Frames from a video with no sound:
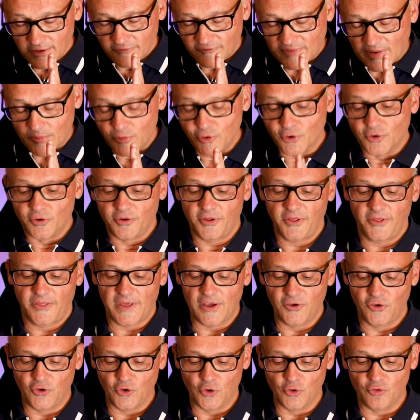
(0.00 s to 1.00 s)
Fabio,
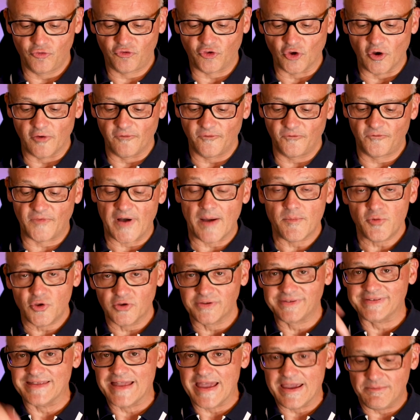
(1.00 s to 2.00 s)
thank you. So
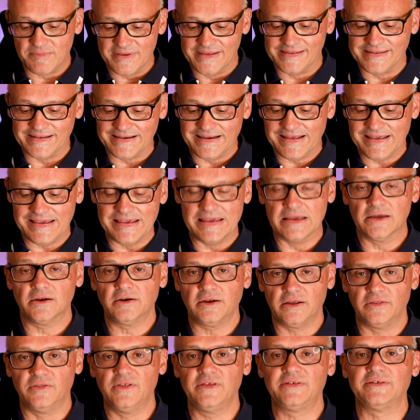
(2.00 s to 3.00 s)
Fabio's name is in here,
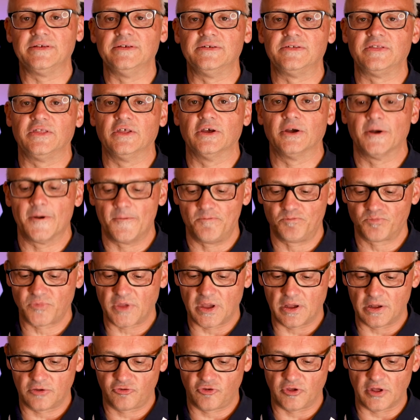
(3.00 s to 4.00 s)
and this is the,
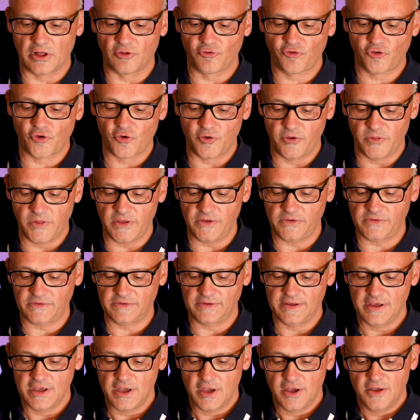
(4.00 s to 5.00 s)
actually I'll show you
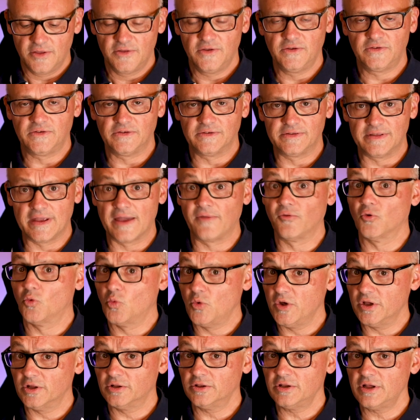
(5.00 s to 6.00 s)
this. This is now the
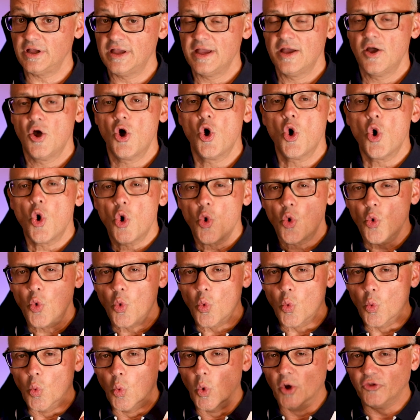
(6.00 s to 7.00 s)
will.
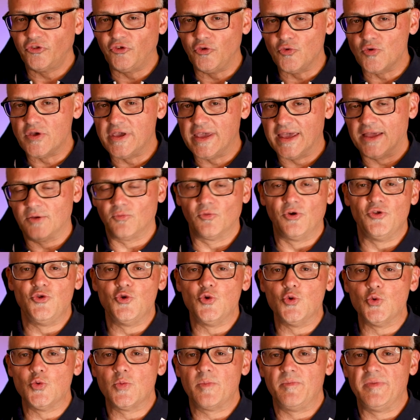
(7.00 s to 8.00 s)
What do you get when
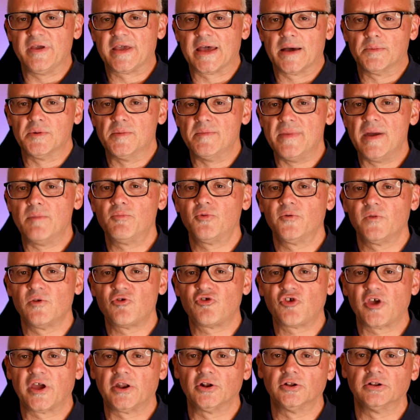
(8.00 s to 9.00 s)
you become a member of the
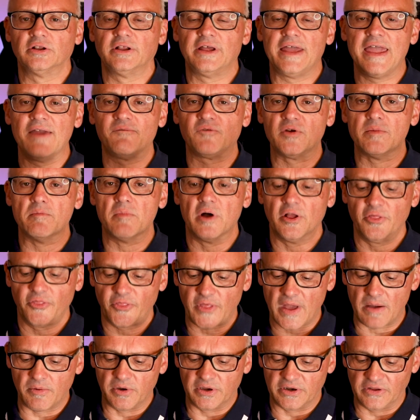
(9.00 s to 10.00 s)
channel? Every
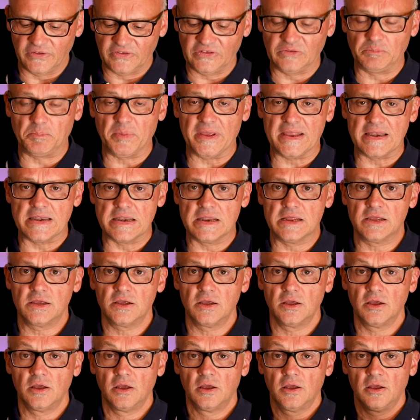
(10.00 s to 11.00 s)
month I'm gonna spin,
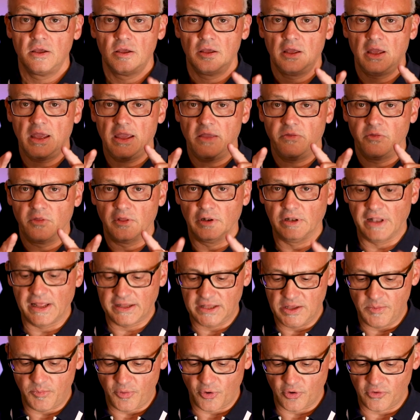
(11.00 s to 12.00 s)
the
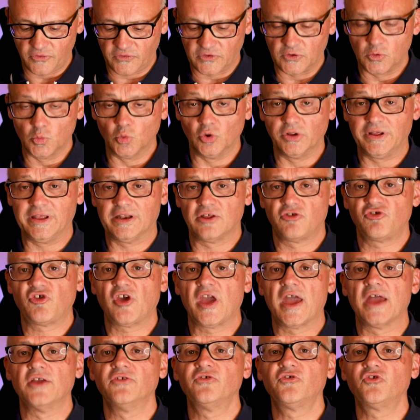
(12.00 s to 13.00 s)
lucky person will get a
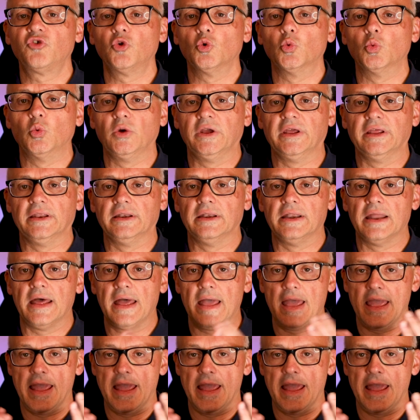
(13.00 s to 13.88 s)
chance to win